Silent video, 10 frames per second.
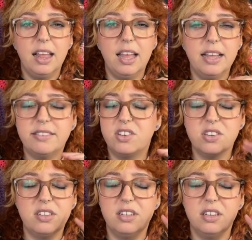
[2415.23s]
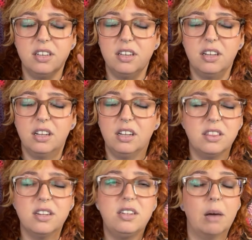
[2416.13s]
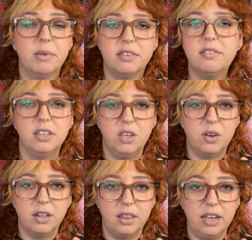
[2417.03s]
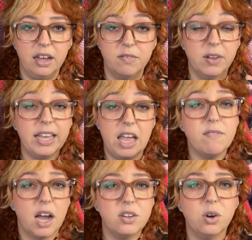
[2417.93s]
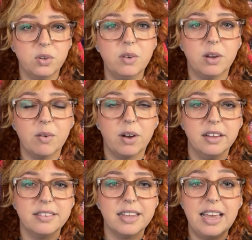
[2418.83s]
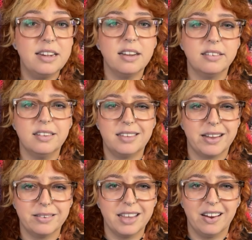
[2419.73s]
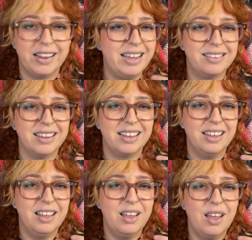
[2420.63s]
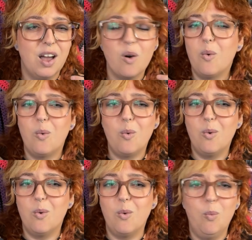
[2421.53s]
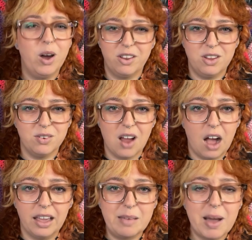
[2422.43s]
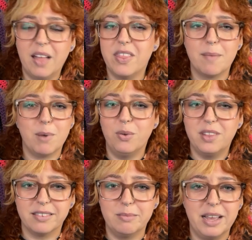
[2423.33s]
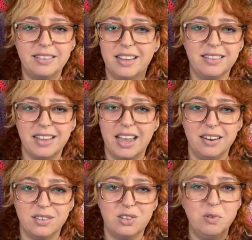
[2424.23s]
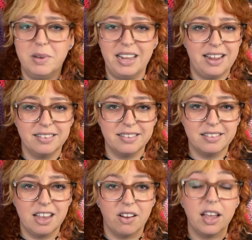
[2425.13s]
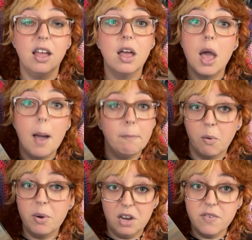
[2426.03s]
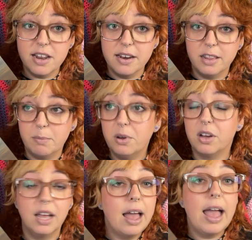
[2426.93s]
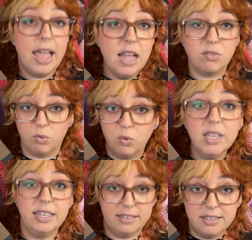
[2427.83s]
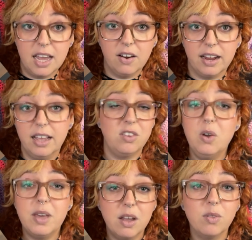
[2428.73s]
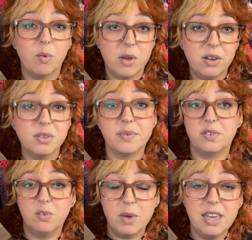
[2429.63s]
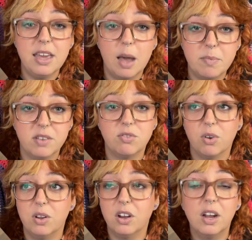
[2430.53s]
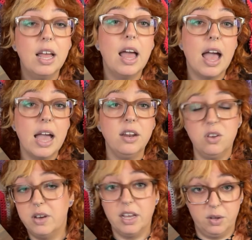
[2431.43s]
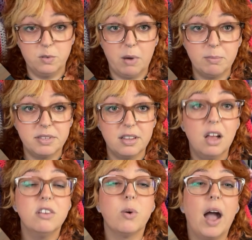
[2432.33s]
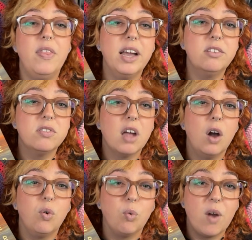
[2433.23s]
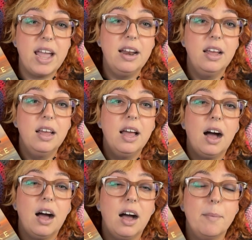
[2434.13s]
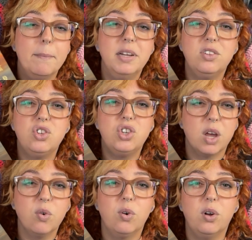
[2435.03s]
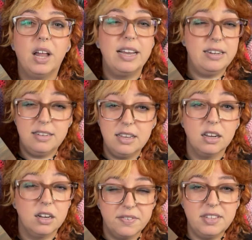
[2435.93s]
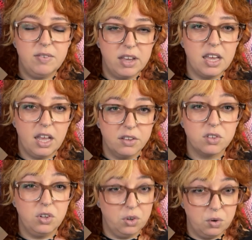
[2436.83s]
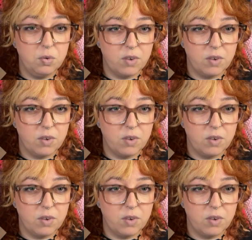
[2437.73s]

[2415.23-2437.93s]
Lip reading: is just the dumbest thing you can think of. Like, if I told you what it was, it doesn't sound scary. It's like, what are you talking about? That both doesn't make sense and is stupid and isn't scary. But when you read it in the book, it's really scary. You hear the wheels of a squeaky empty stroller and you get goosebumps. So I think it's just a great general idea of Stephen King's good